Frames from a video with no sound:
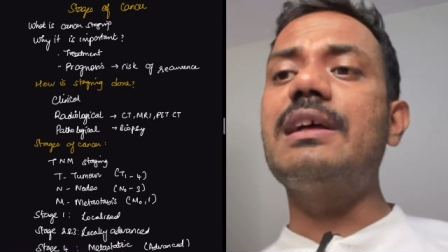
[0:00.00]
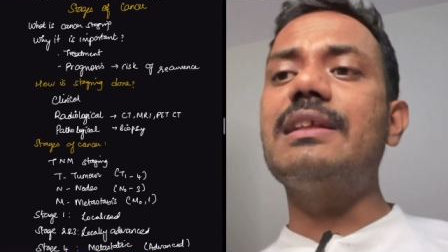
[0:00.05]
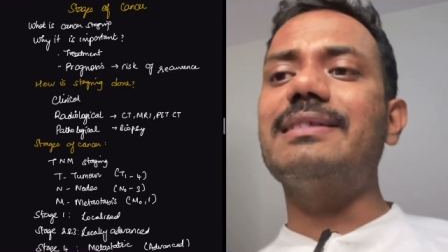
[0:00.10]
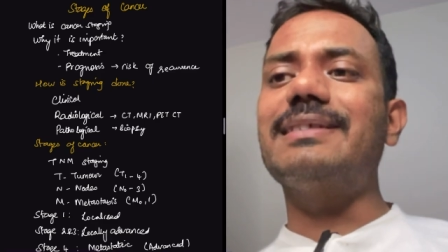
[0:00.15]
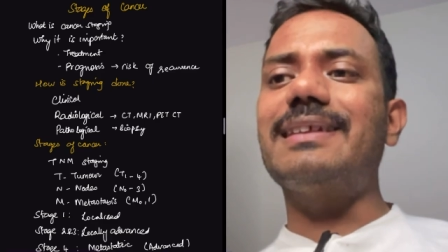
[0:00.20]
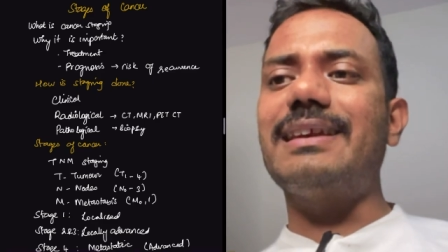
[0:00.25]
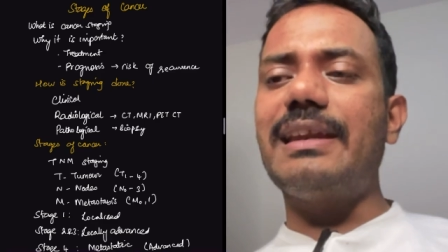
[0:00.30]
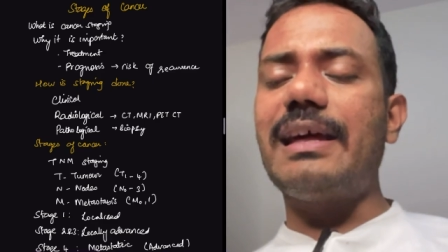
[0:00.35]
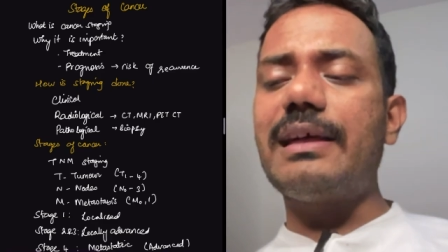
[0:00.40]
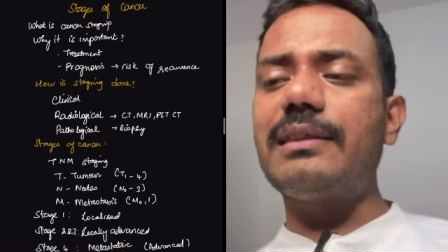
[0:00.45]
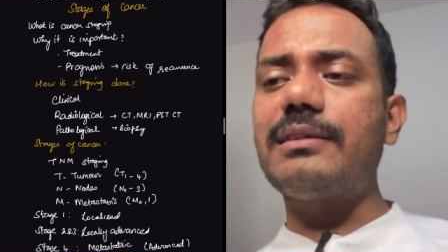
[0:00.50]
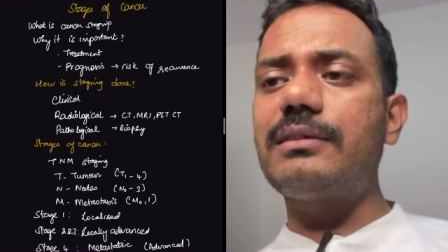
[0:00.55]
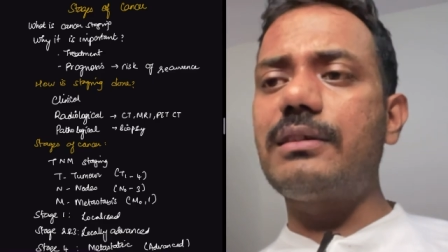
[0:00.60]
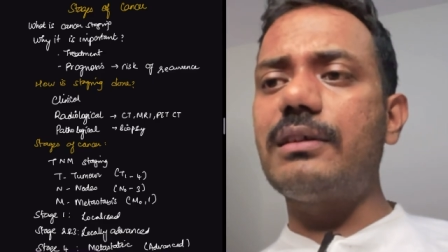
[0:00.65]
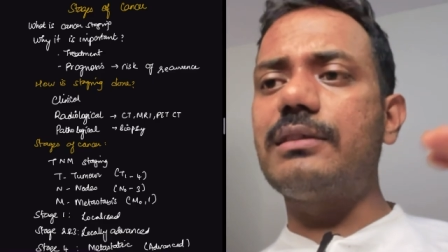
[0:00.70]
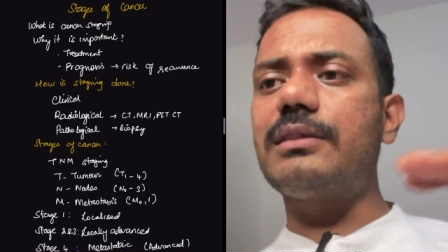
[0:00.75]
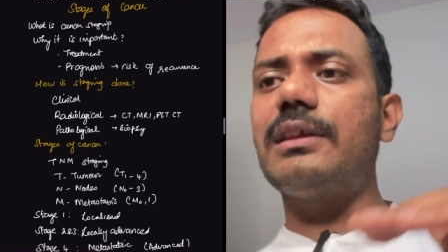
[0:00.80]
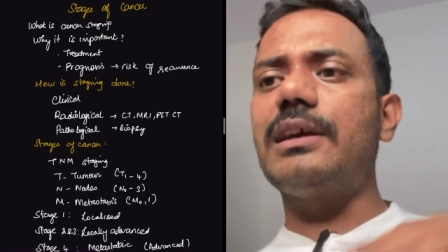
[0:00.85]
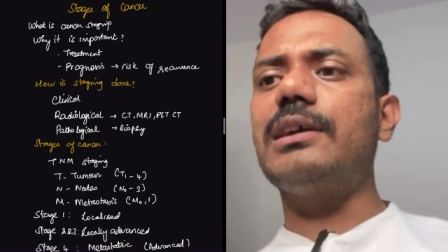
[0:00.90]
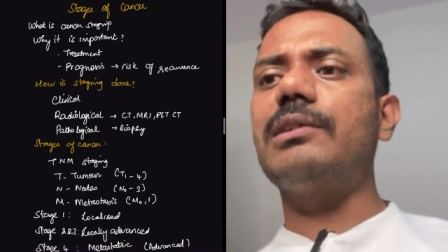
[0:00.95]
the next
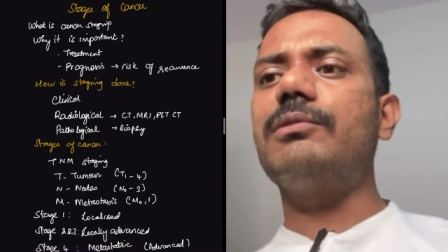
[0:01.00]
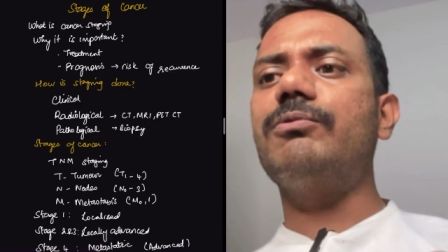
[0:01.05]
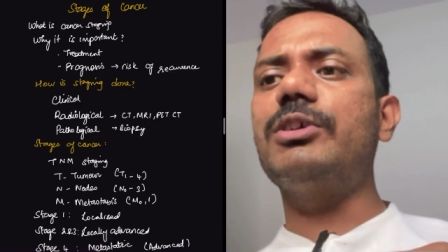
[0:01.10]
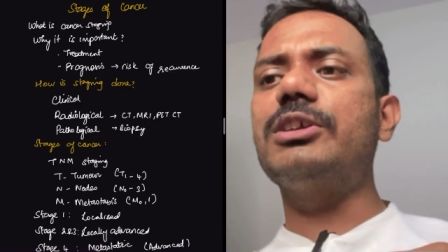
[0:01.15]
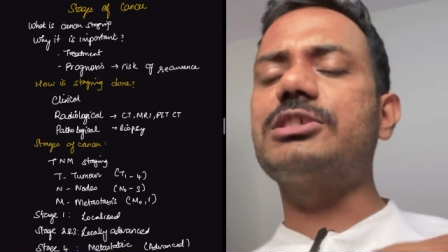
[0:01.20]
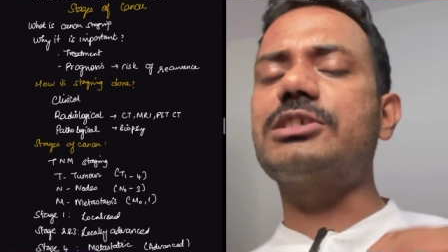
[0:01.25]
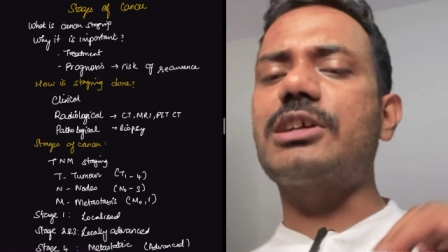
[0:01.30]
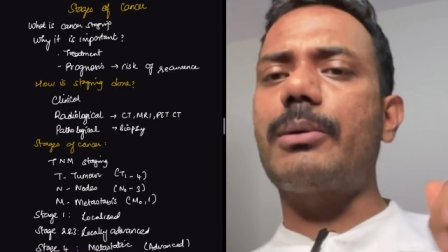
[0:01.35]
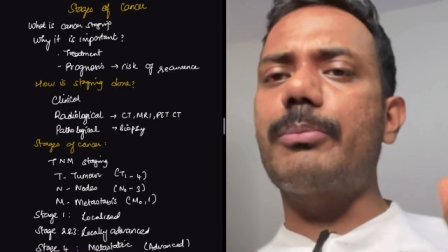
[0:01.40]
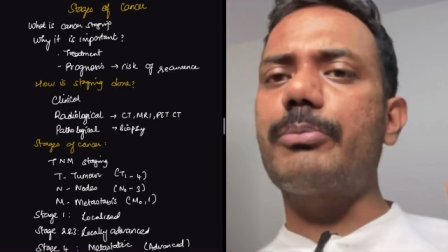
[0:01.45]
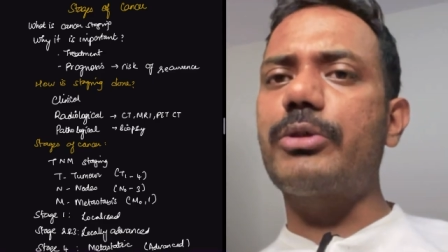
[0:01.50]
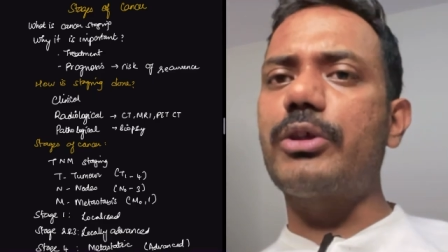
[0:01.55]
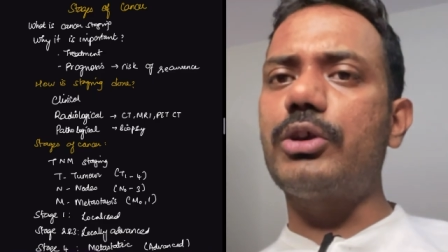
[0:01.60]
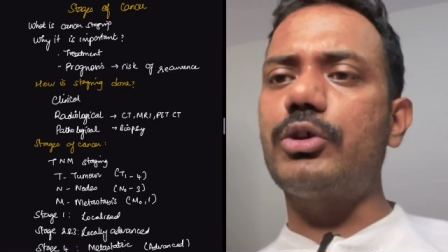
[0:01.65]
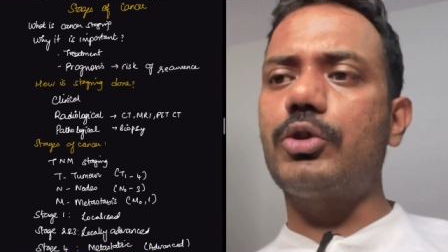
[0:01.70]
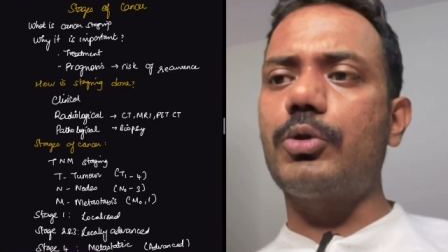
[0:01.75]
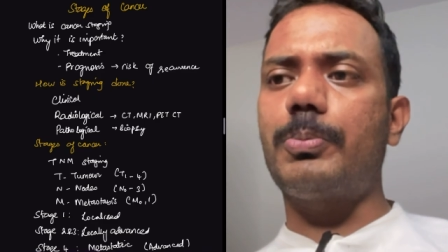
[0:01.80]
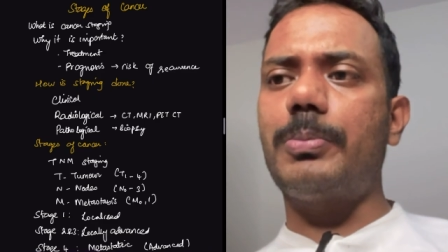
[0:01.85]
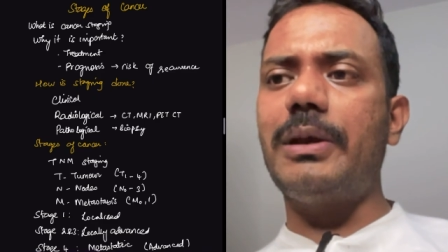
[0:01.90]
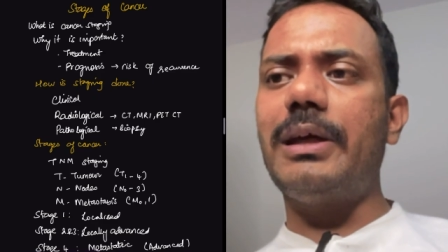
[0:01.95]
thing which comes
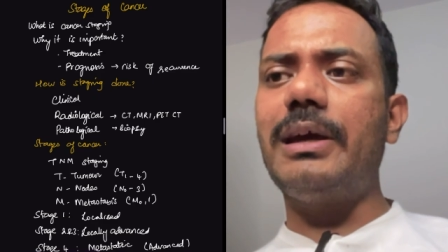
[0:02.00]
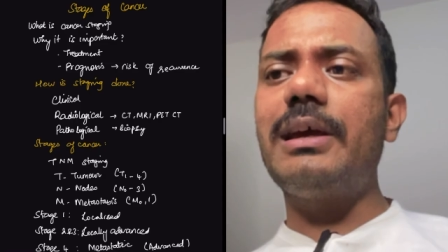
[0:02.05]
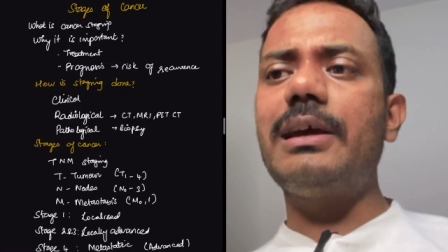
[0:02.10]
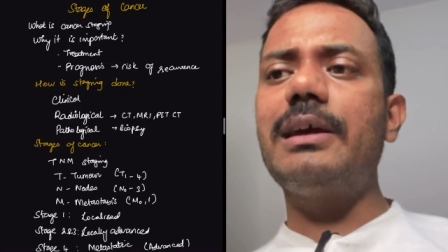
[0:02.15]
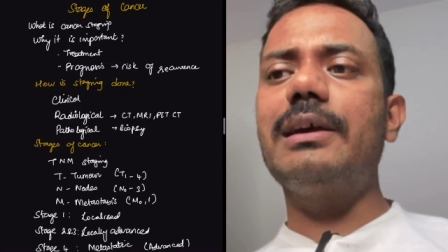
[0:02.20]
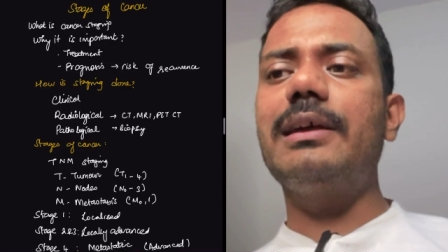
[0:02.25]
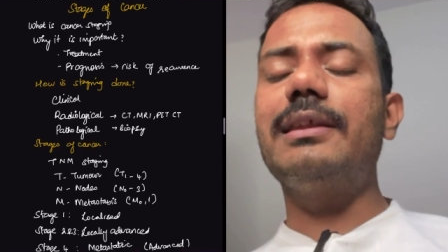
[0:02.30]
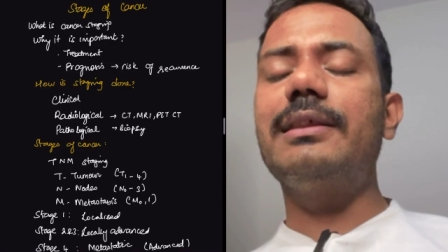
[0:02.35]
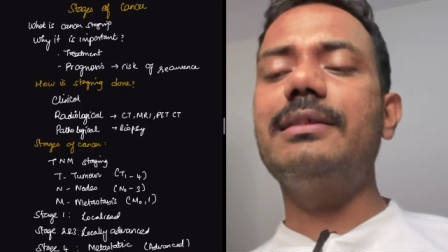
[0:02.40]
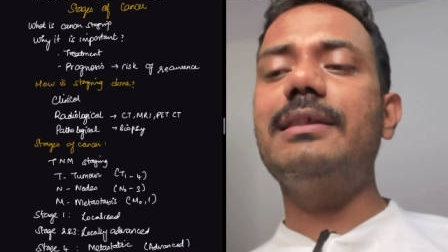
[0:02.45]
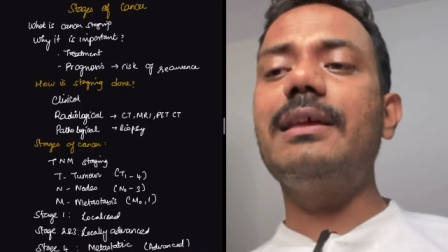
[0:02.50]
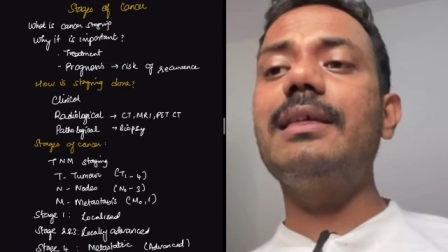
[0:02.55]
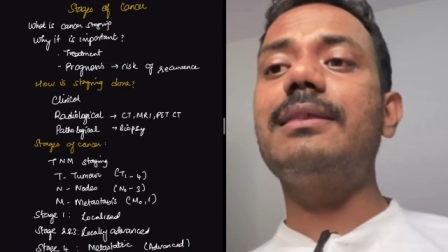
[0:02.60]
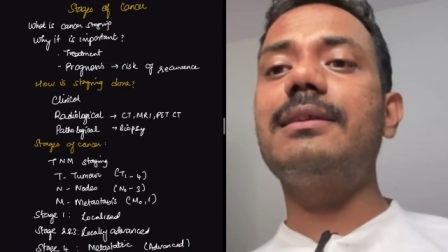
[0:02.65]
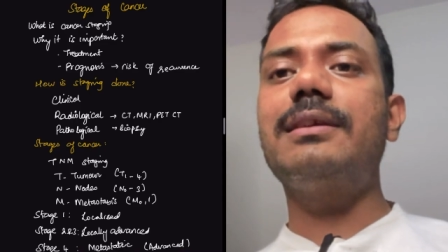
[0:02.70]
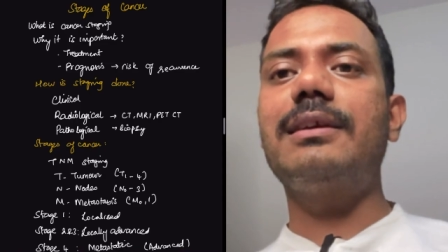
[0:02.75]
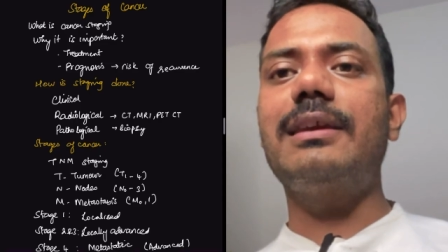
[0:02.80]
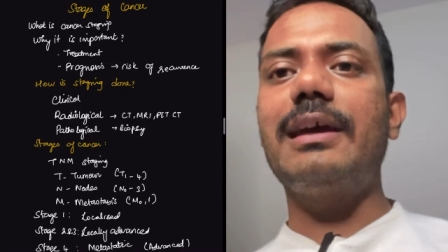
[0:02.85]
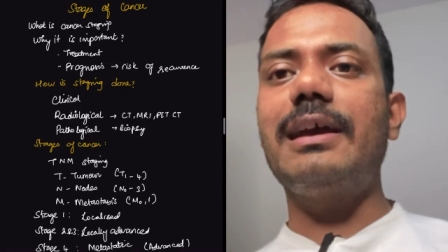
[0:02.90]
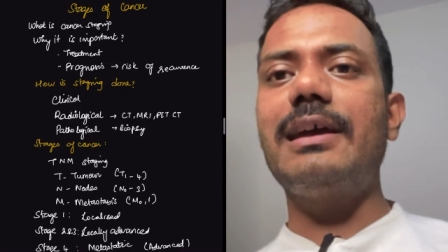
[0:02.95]
into play is the
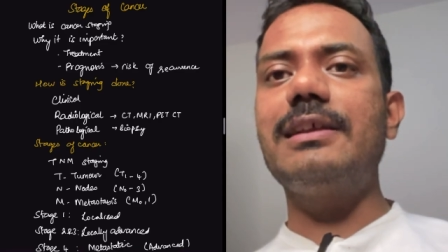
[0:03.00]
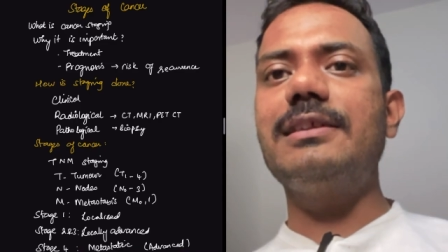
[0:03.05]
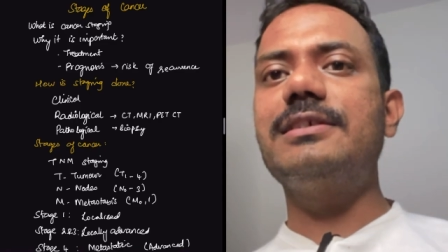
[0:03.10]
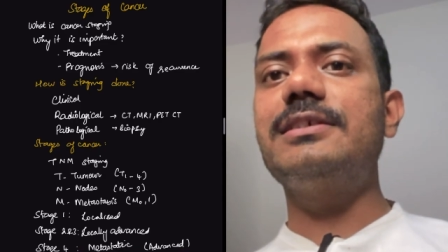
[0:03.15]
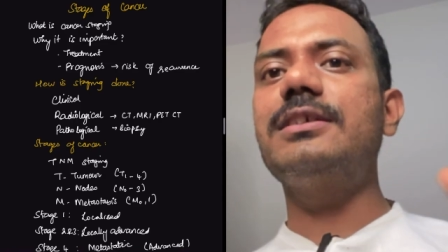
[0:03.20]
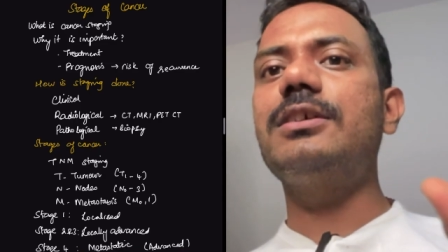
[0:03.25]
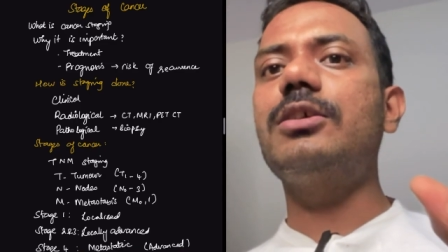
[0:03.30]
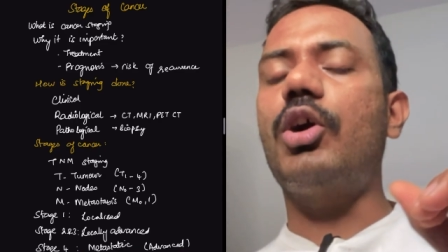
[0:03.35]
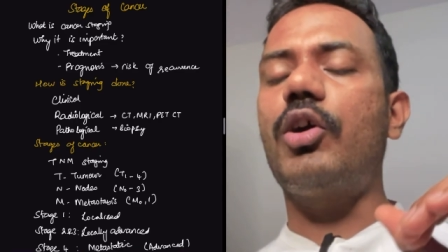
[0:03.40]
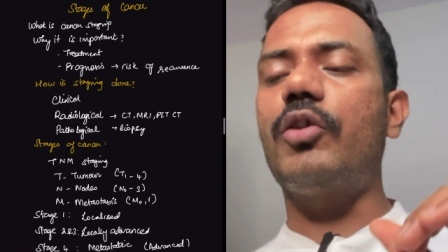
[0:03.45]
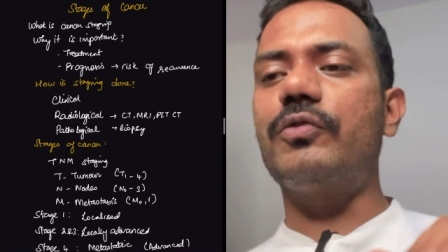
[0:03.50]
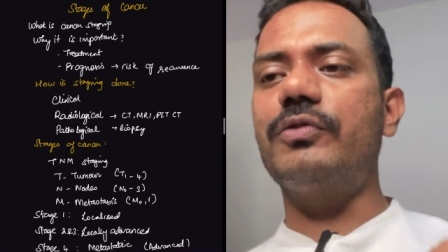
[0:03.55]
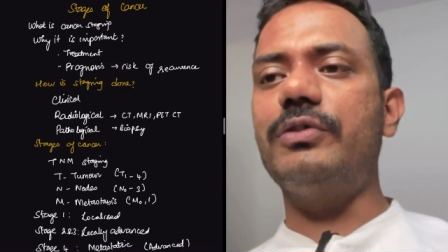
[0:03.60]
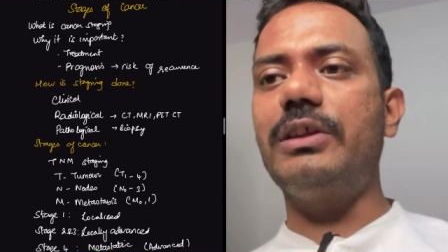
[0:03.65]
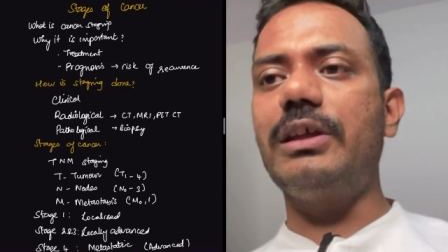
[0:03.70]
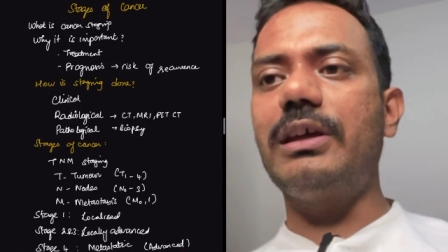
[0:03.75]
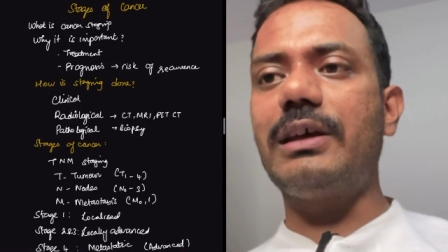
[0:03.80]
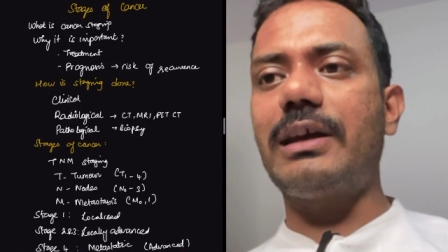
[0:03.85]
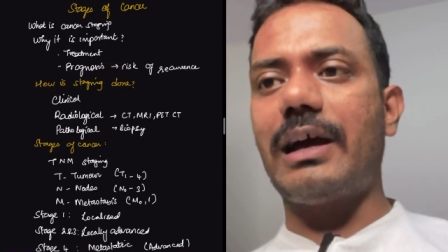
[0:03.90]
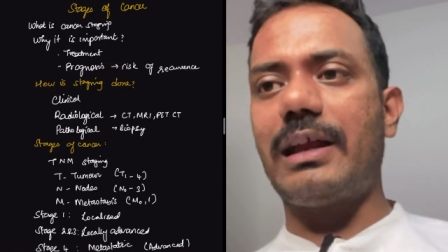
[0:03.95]
staging of
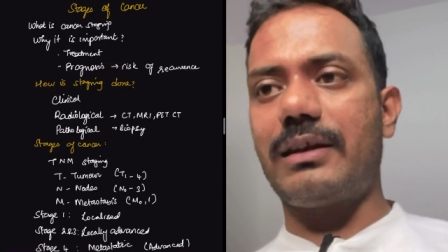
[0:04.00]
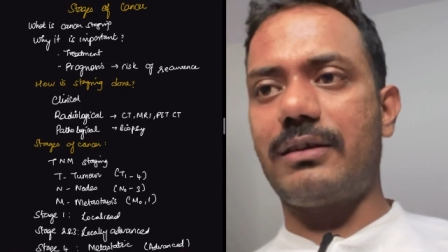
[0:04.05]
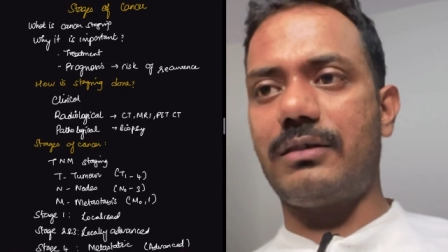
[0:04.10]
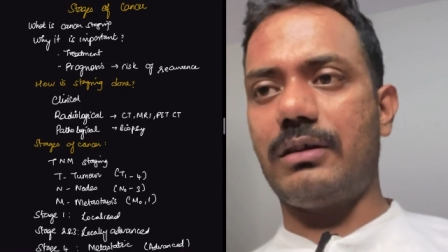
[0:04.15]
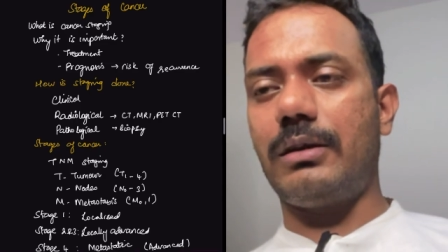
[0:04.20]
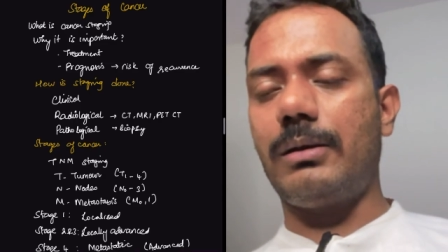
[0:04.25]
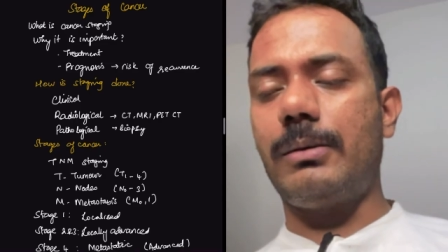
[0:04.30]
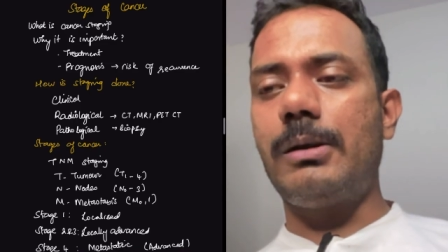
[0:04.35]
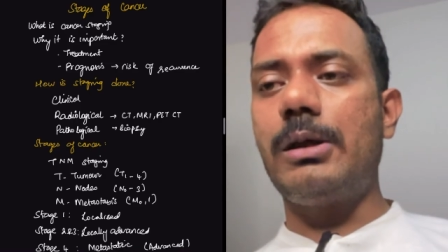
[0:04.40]
the cancer.